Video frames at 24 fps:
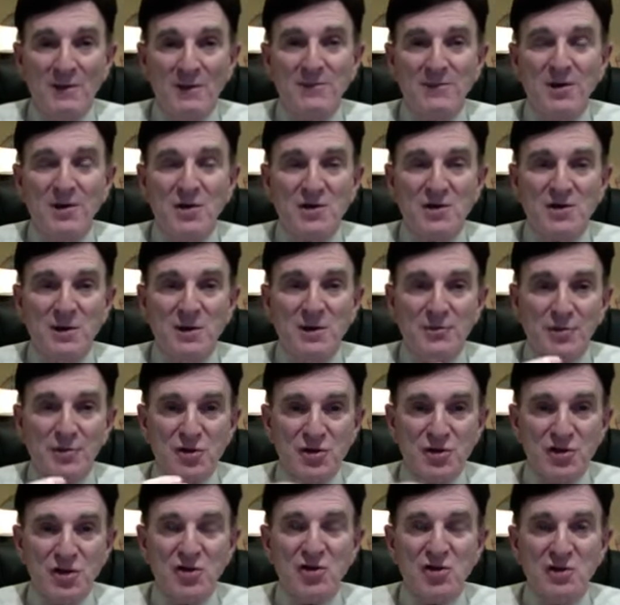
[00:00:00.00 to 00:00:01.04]
because the
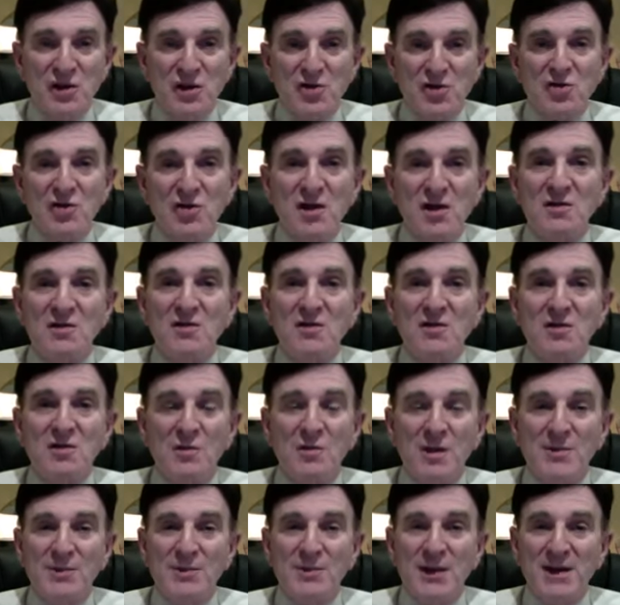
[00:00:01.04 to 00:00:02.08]
precision that you need to do
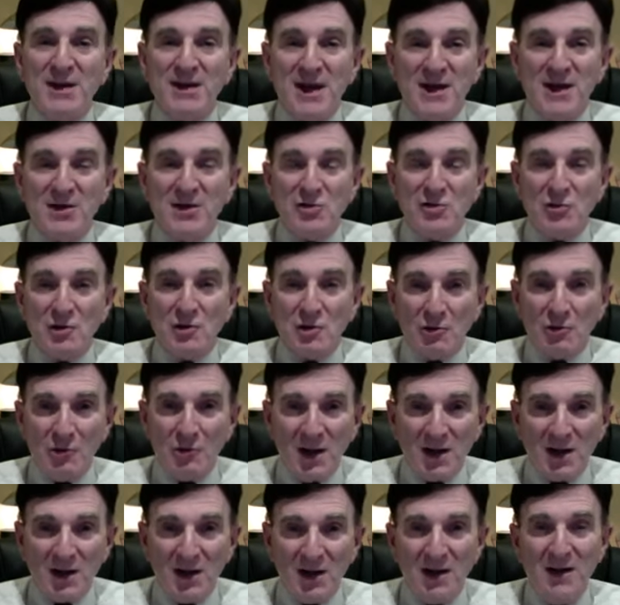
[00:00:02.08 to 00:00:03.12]
implant dentistry
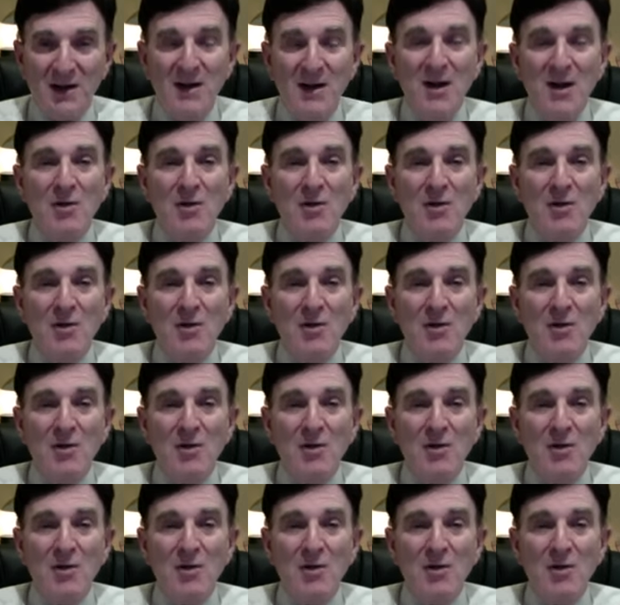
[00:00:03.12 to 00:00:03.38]
correctly